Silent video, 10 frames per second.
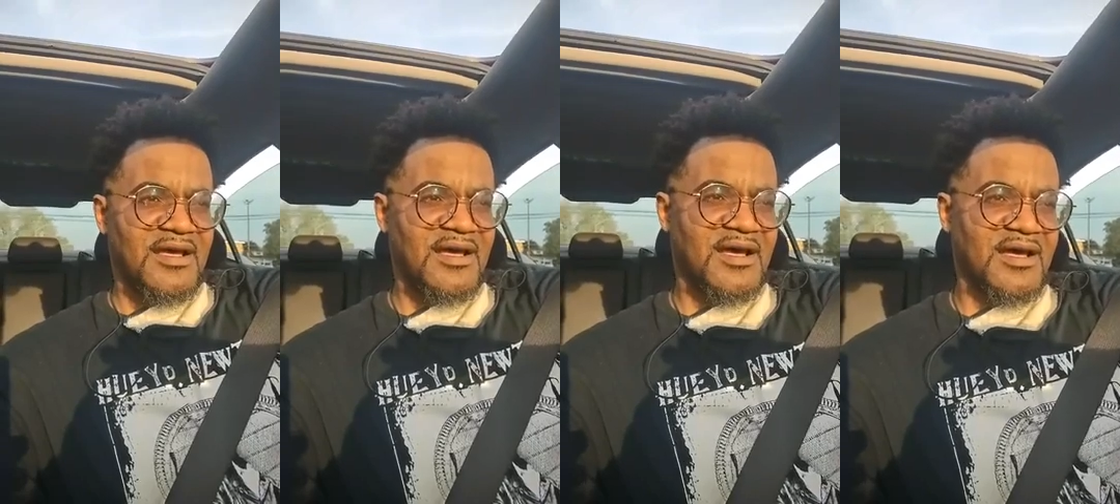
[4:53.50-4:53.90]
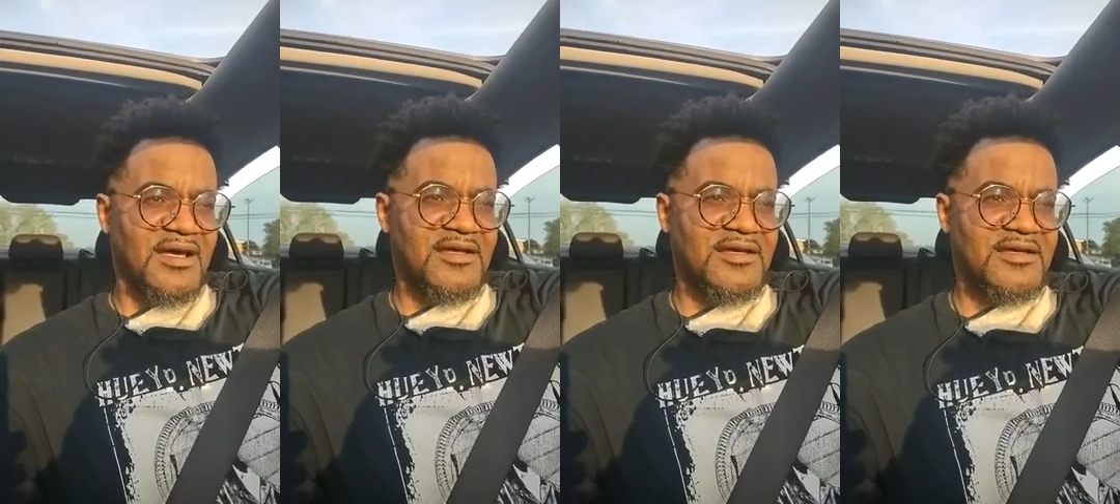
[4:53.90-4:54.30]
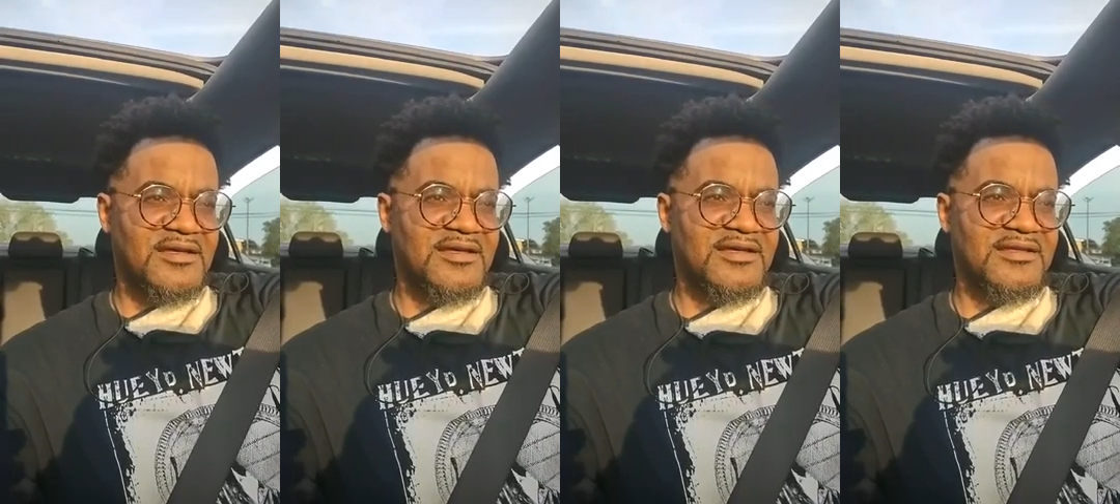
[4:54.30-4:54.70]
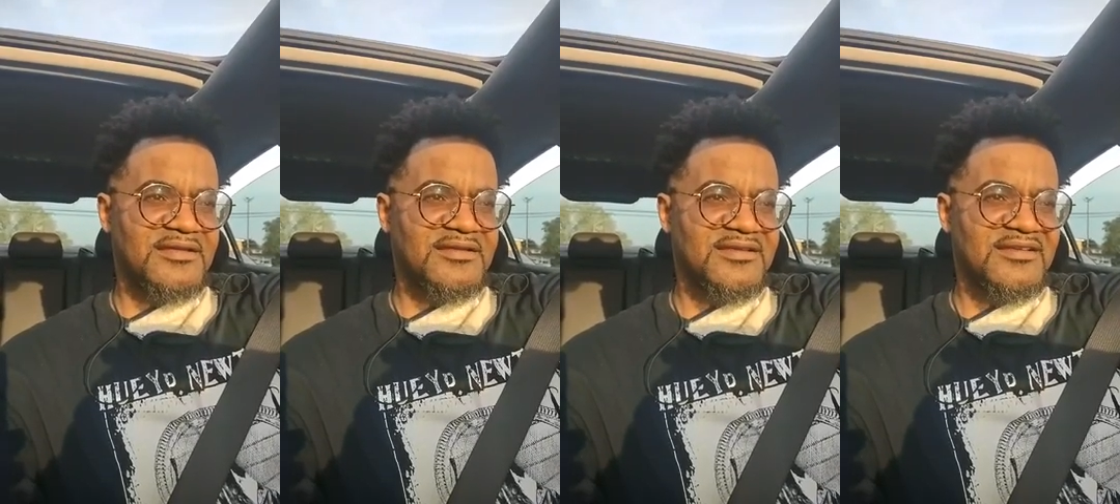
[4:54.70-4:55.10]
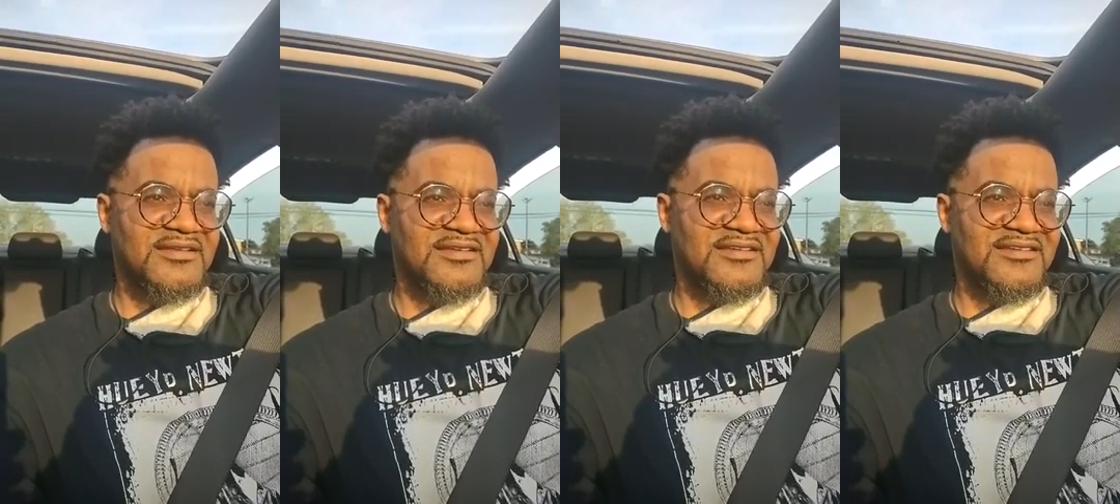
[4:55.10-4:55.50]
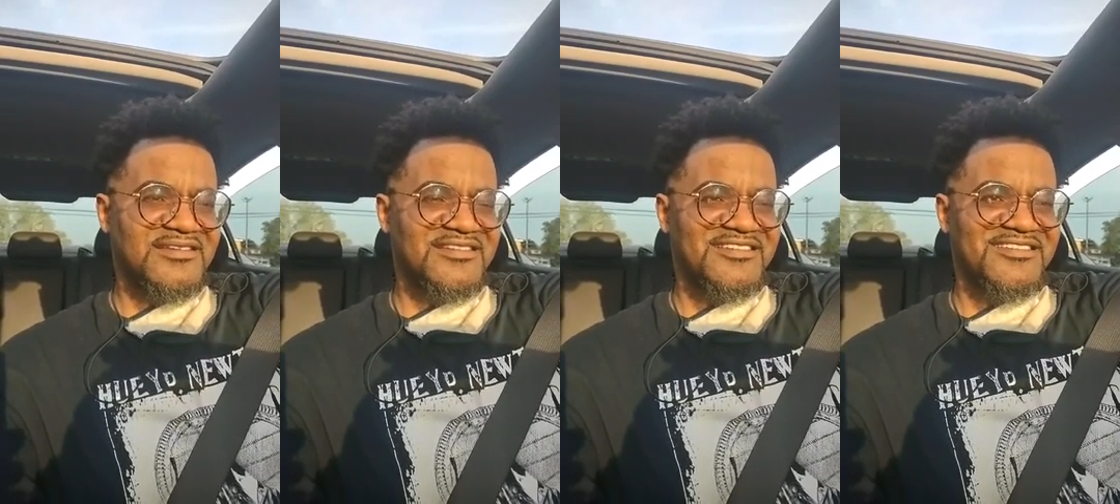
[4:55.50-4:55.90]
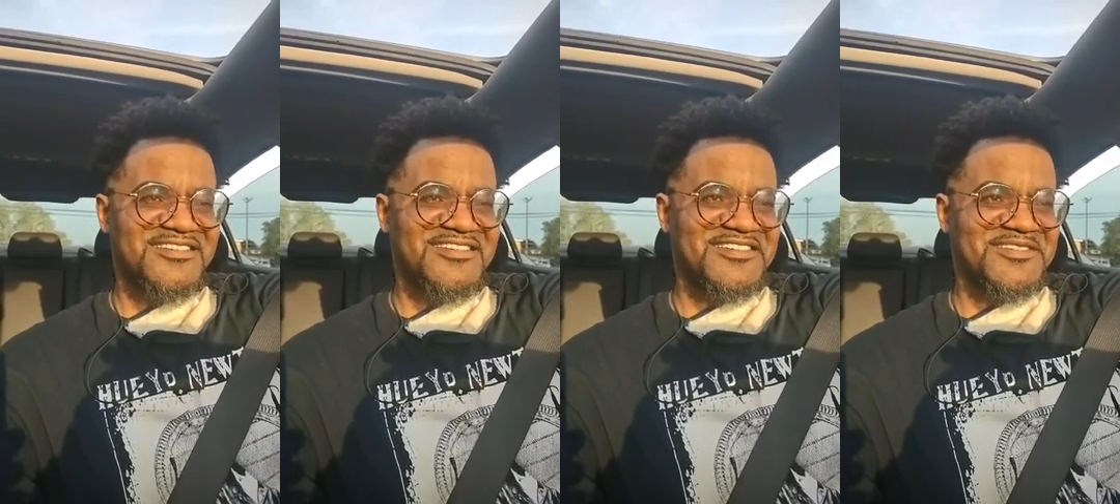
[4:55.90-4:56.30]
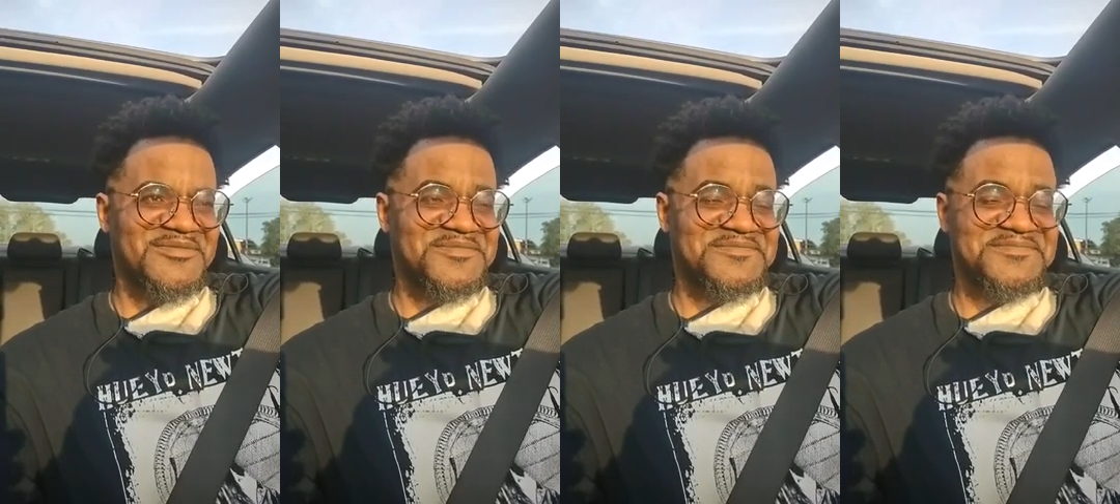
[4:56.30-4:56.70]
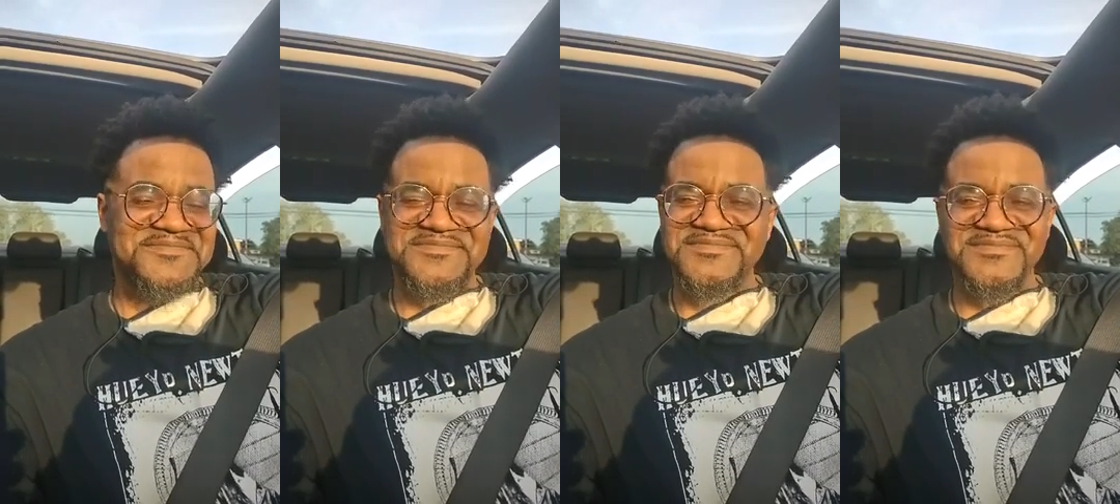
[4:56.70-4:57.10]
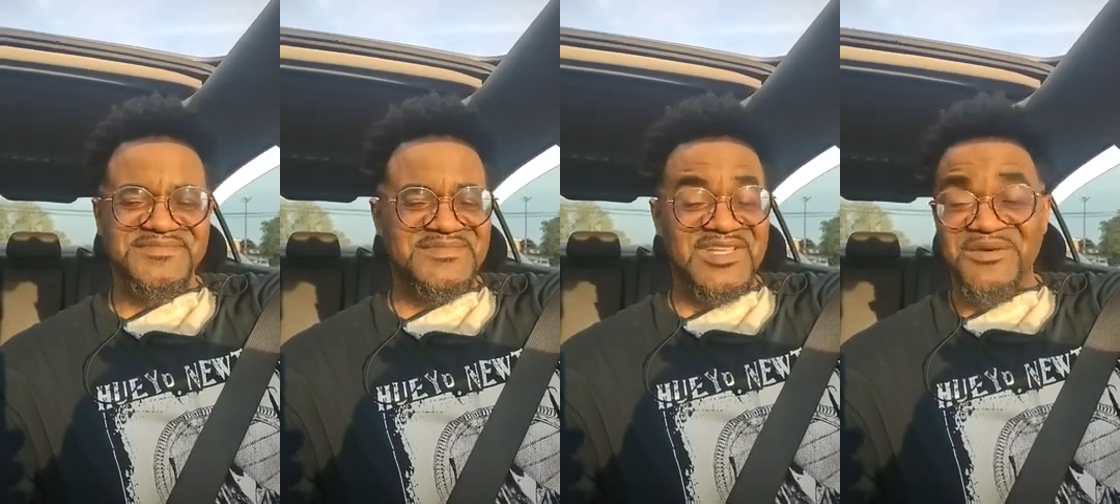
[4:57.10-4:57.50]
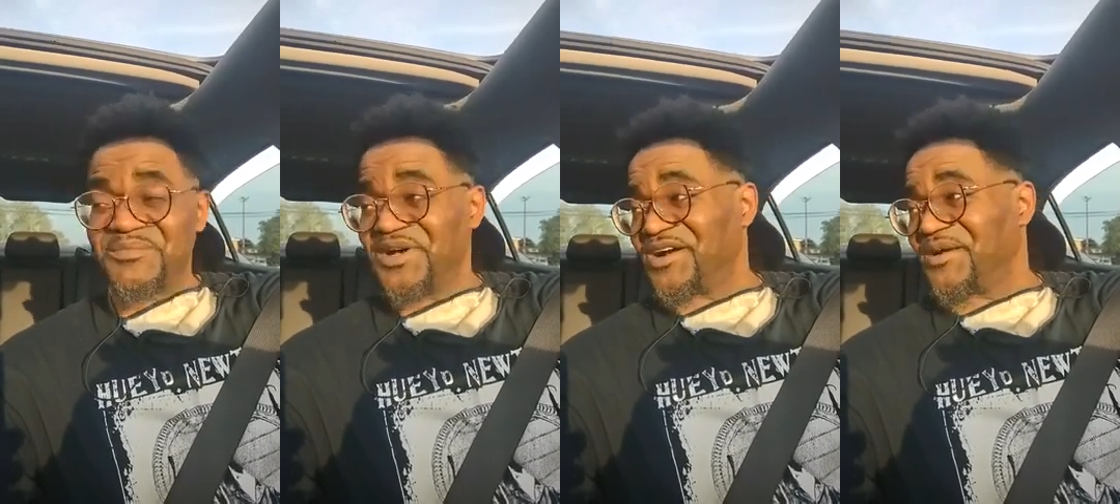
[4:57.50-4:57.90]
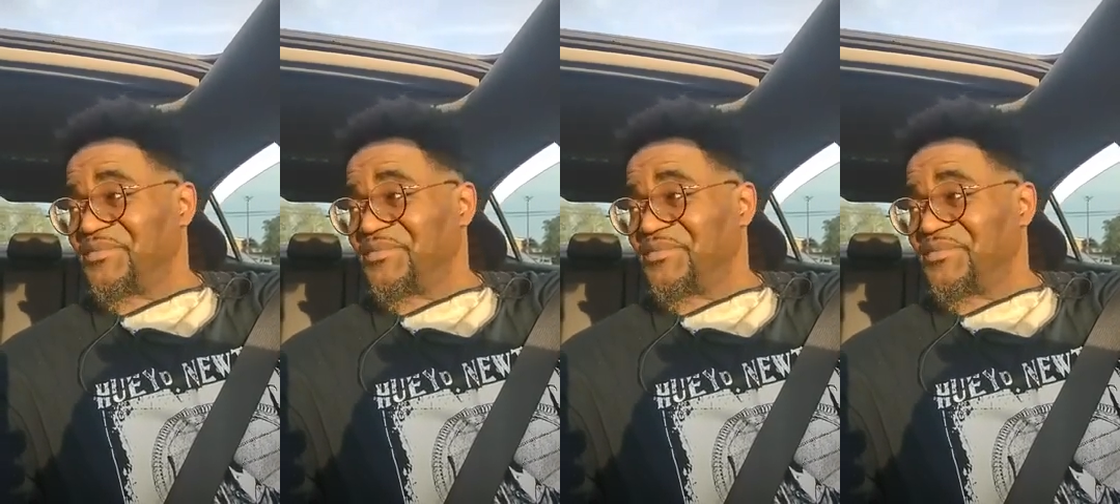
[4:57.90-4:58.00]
But,